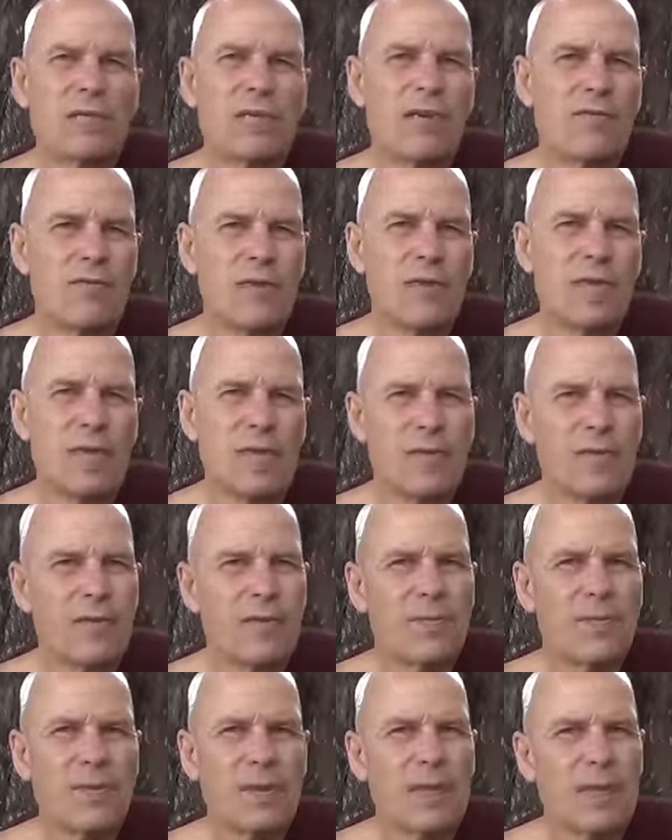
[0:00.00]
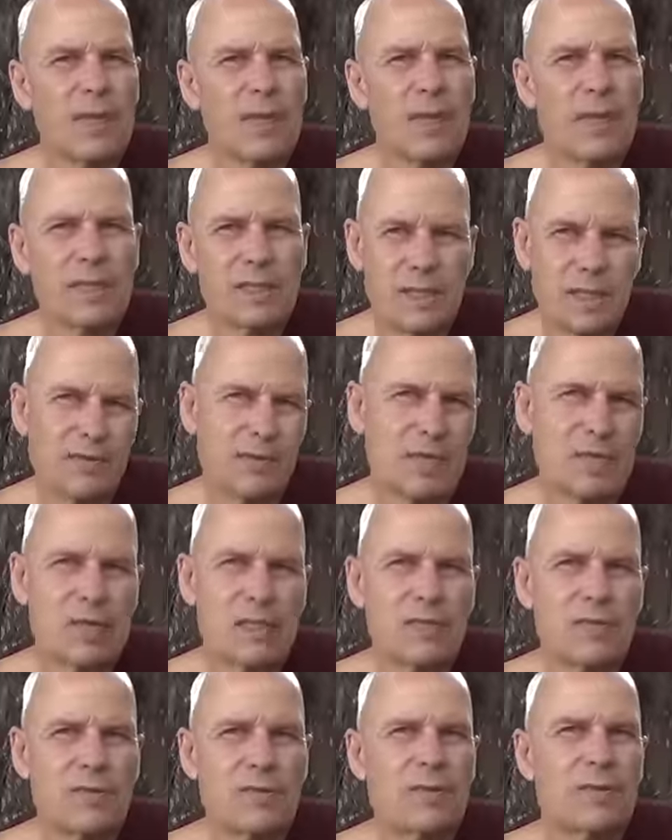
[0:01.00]
feeling is difficult,
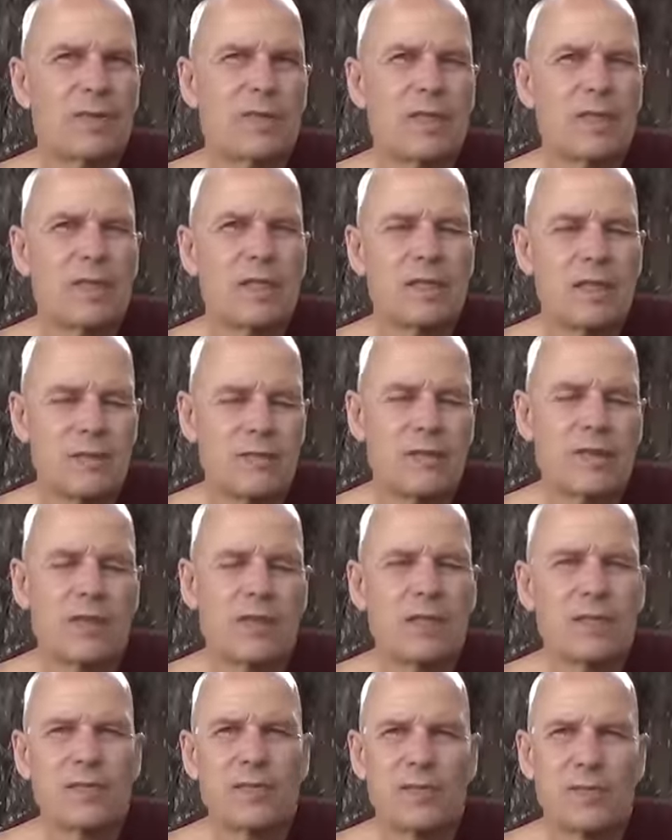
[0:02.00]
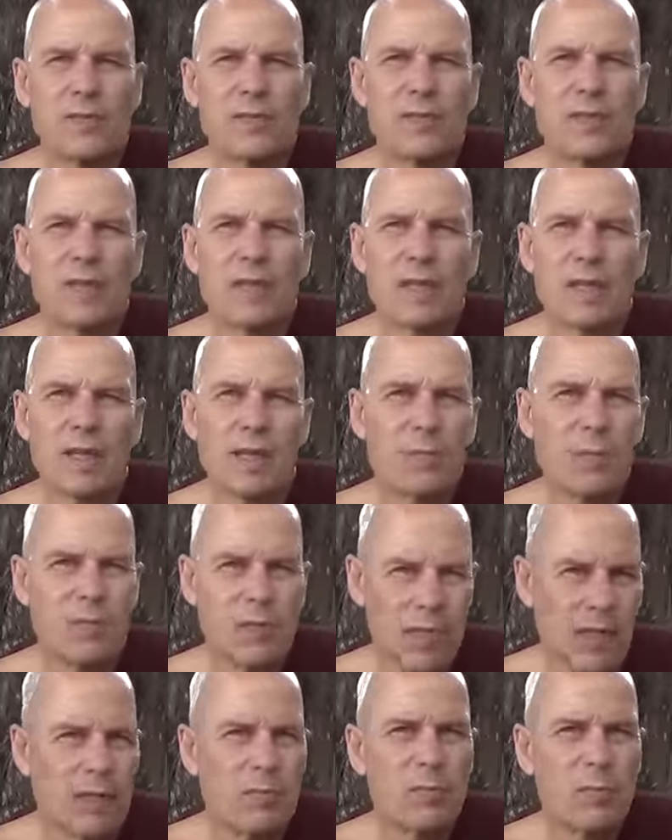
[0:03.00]
difficult, but
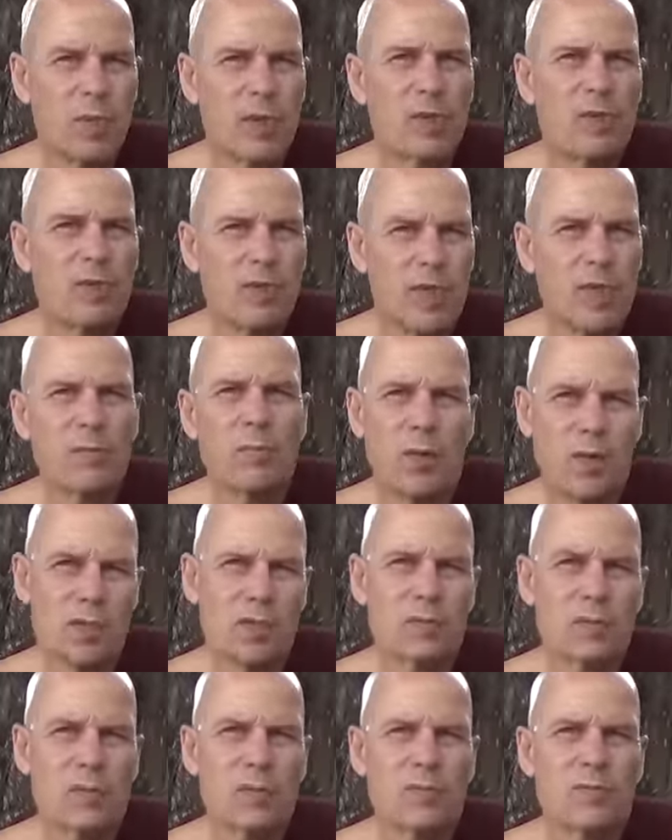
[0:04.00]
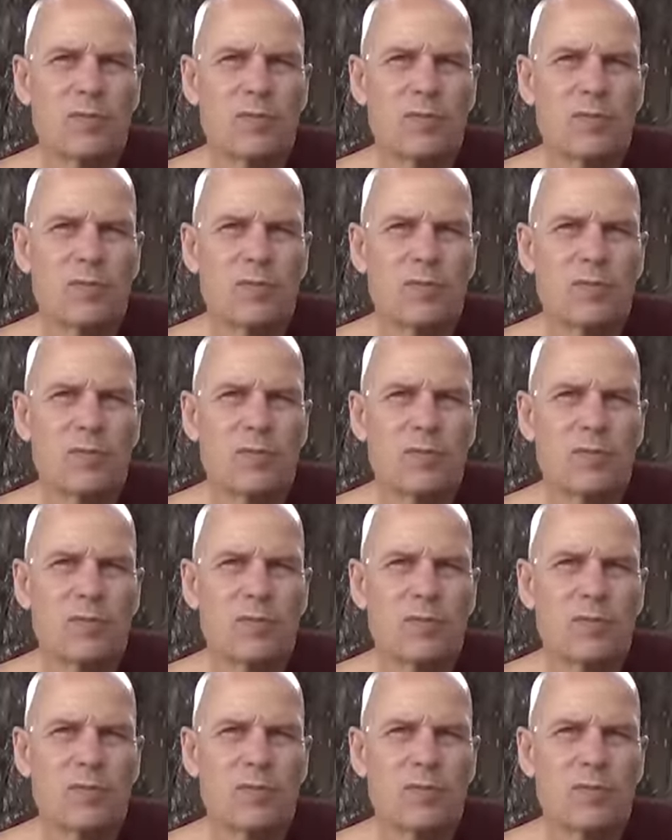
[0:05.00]
not, impo not impossible.